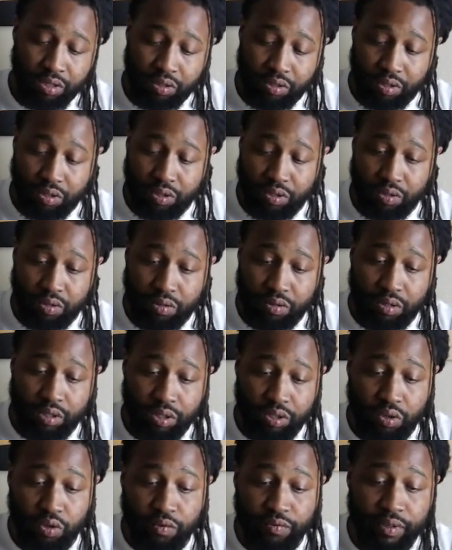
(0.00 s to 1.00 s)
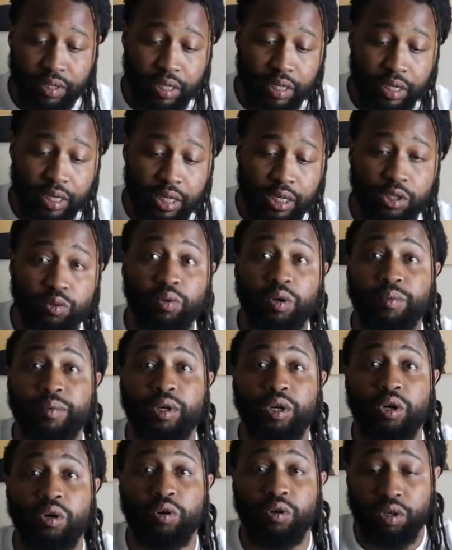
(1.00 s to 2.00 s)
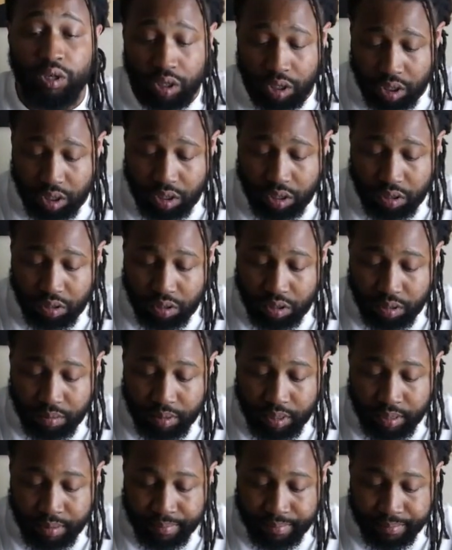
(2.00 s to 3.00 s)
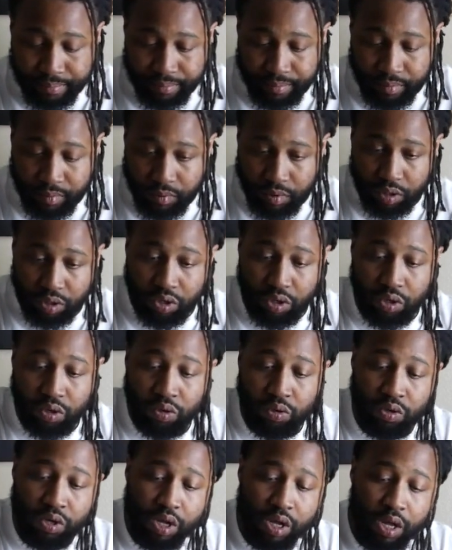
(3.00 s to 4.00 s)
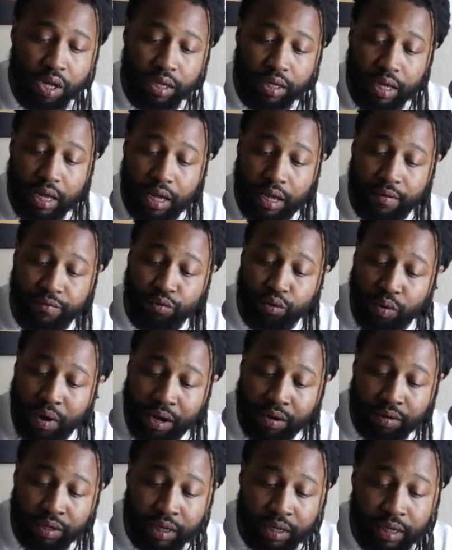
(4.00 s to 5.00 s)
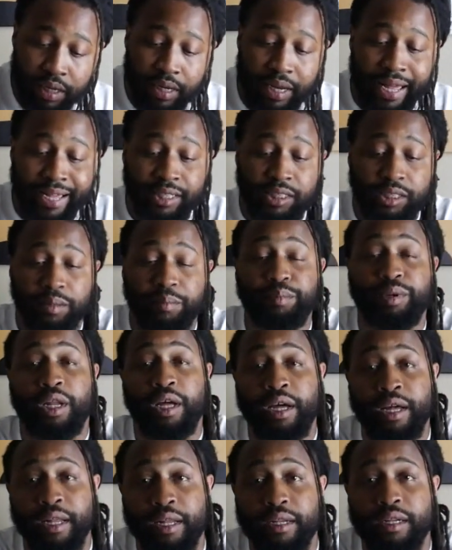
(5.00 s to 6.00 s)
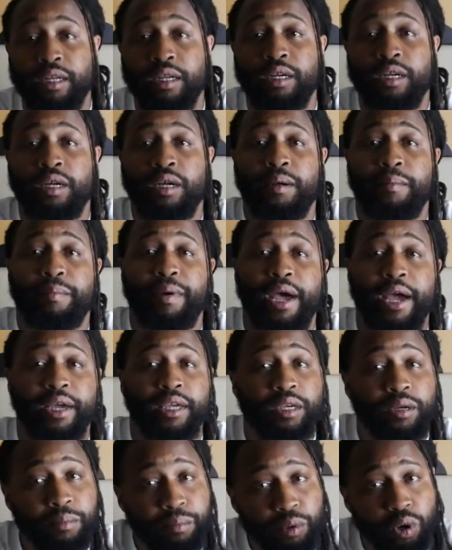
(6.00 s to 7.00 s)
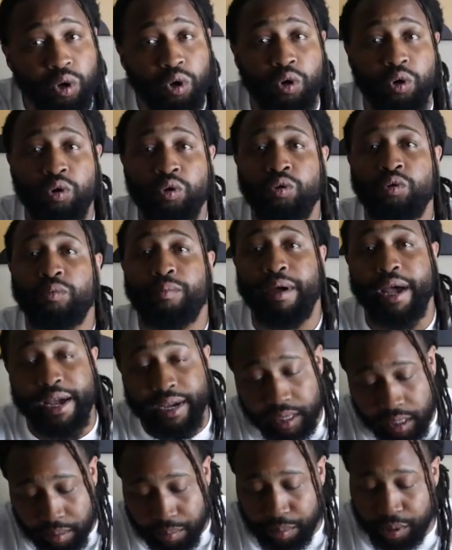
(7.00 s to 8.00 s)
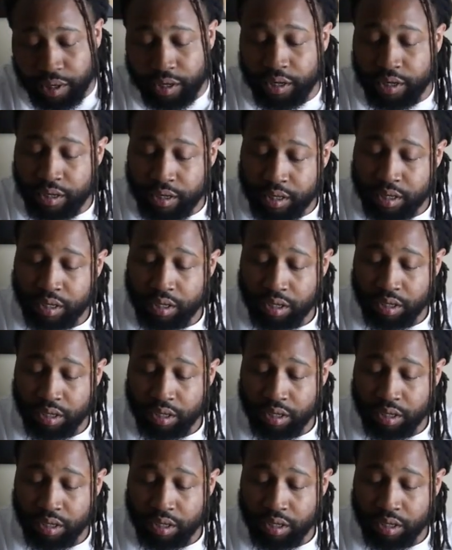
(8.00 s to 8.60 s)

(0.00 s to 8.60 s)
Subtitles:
So this hopefully get us where we going. You know what I mean? So yeah, if you out there, light your blunt, pack your bowl, pack your bong.